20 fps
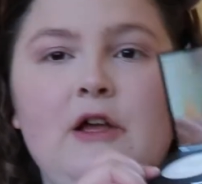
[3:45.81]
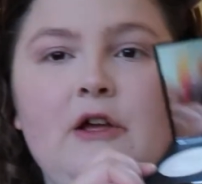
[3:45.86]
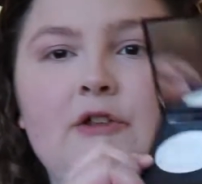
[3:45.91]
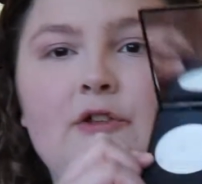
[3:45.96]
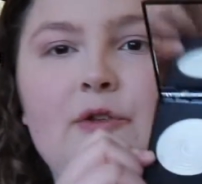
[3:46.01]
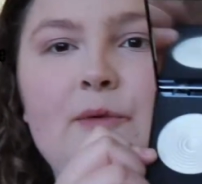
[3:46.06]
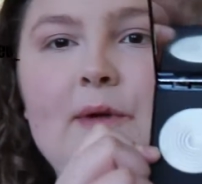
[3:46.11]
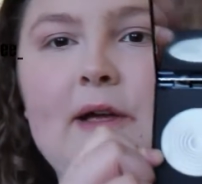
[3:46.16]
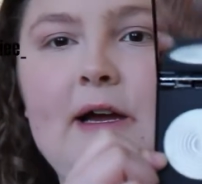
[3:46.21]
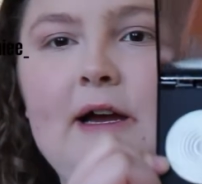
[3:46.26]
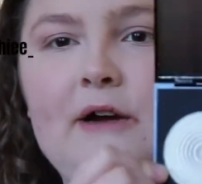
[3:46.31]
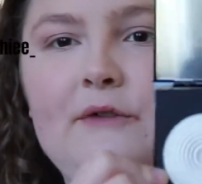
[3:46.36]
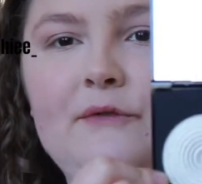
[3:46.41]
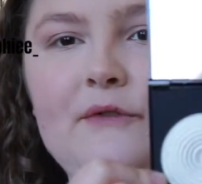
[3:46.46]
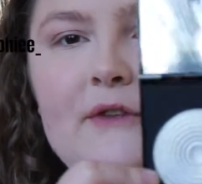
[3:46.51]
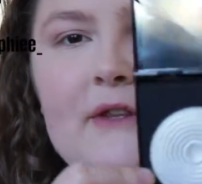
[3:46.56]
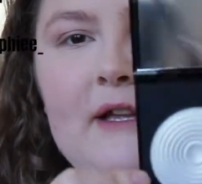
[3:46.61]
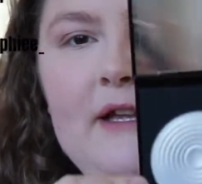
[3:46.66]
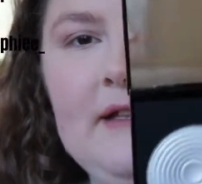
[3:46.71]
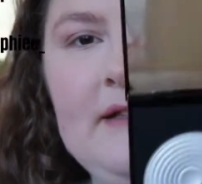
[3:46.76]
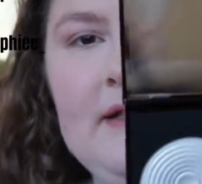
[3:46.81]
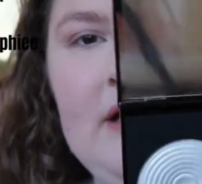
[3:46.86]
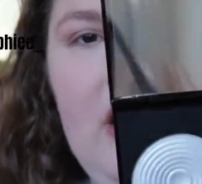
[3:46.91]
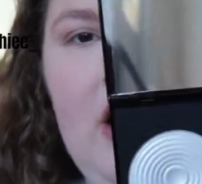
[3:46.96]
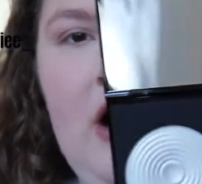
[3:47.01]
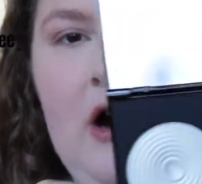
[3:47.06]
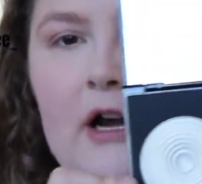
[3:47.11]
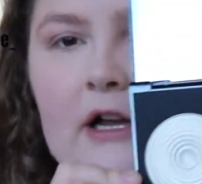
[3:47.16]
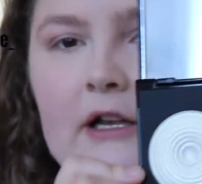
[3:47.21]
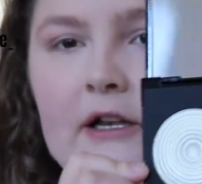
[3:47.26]
So we have this
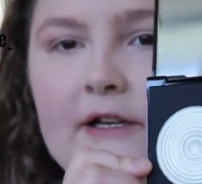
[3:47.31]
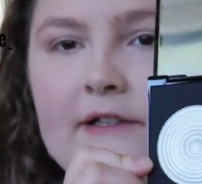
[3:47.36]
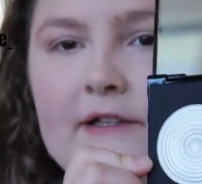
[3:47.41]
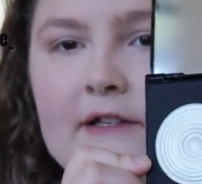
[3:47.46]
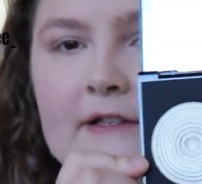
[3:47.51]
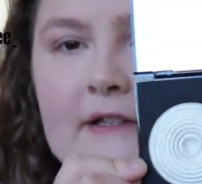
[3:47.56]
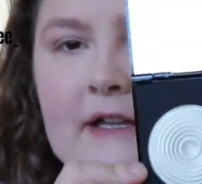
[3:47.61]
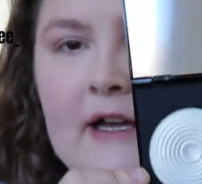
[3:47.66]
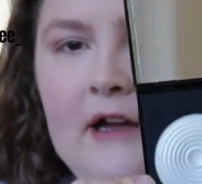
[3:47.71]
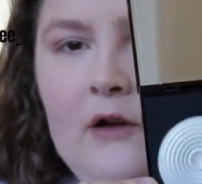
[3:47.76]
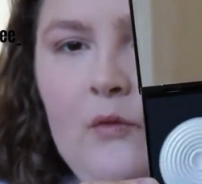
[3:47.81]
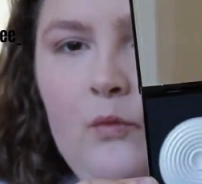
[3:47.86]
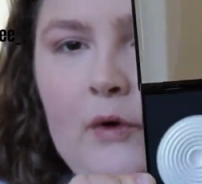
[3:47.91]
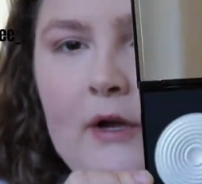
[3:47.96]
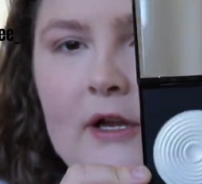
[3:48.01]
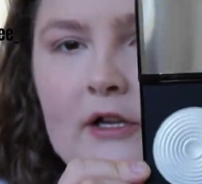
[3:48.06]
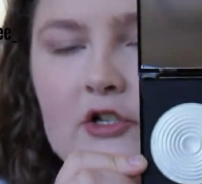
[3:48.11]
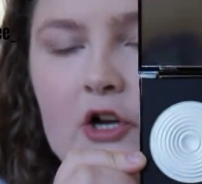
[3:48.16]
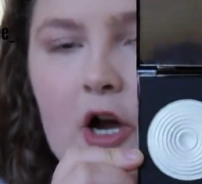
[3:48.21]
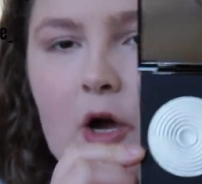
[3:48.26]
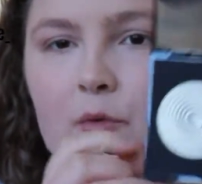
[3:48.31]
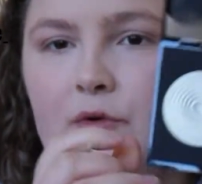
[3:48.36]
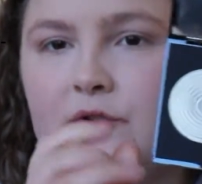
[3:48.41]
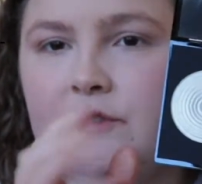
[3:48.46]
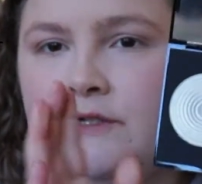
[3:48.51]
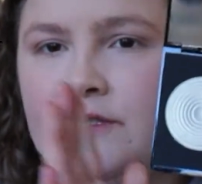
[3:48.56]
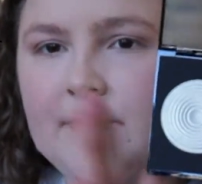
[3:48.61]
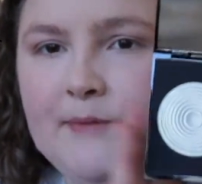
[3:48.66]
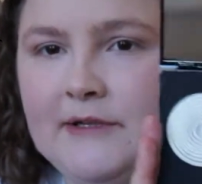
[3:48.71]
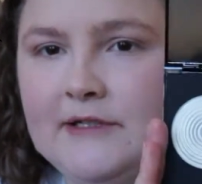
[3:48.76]
highlighter set, which I
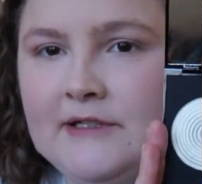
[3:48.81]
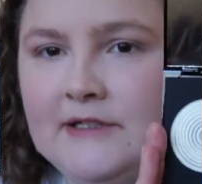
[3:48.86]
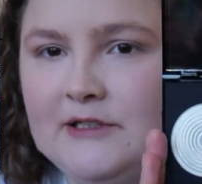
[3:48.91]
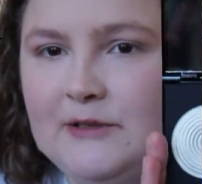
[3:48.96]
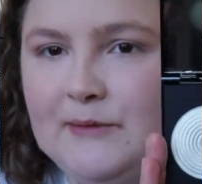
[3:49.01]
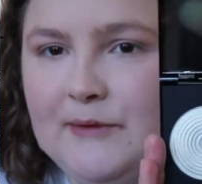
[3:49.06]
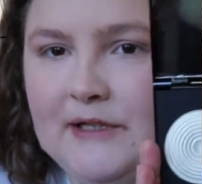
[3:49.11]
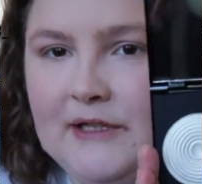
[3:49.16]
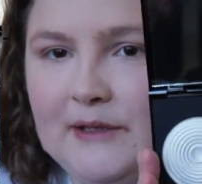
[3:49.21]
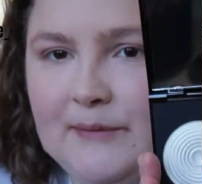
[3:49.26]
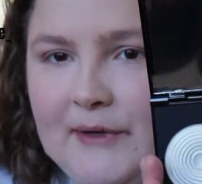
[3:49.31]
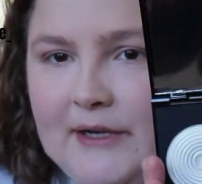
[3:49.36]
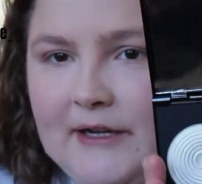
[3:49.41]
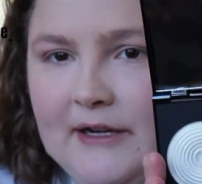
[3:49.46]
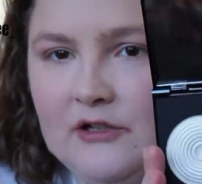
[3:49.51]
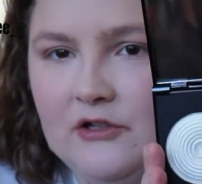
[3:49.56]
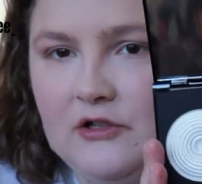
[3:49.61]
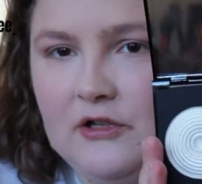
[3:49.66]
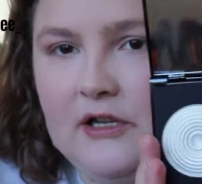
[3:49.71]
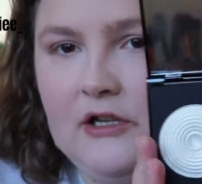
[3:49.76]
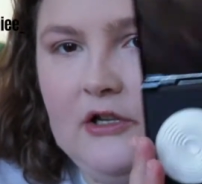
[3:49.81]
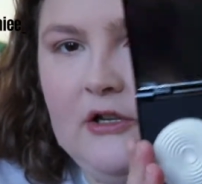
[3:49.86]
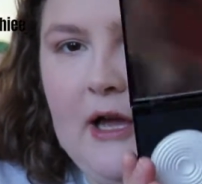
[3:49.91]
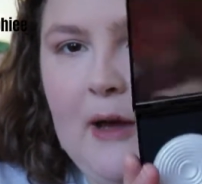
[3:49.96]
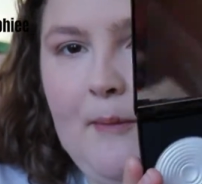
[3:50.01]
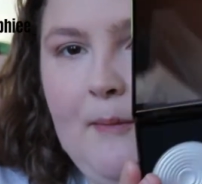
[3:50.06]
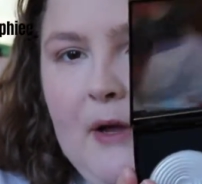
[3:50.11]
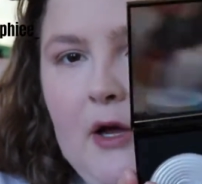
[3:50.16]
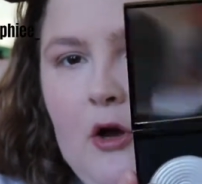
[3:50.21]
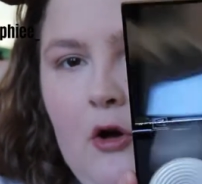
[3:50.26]
wasn't expecting it to be this big actually. You get a
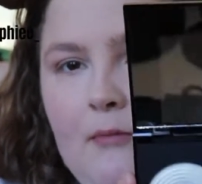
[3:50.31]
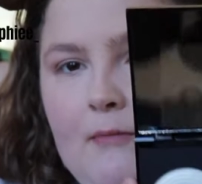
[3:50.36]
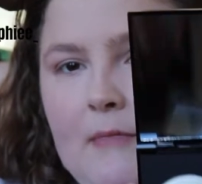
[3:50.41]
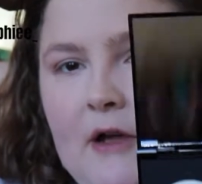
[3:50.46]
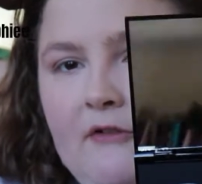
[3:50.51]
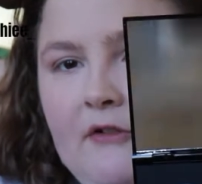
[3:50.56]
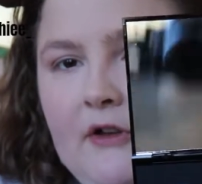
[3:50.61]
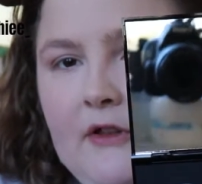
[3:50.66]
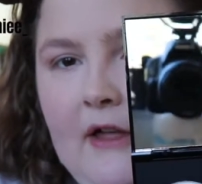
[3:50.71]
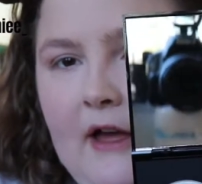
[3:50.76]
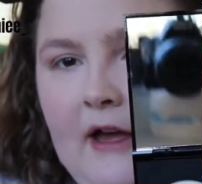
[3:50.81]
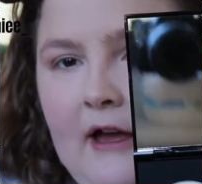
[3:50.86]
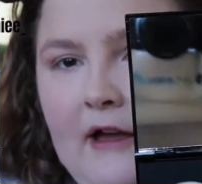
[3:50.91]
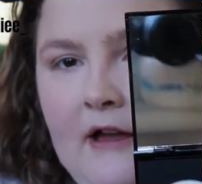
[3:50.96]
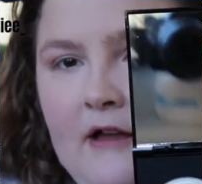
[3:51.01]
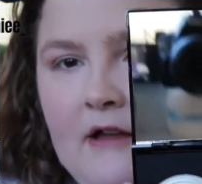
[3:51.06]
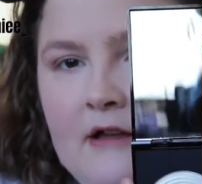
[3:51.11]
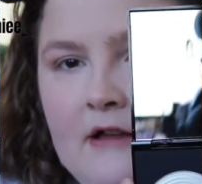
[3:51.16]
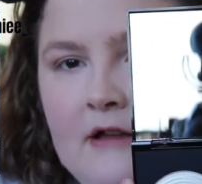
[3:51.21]
big old mirror there.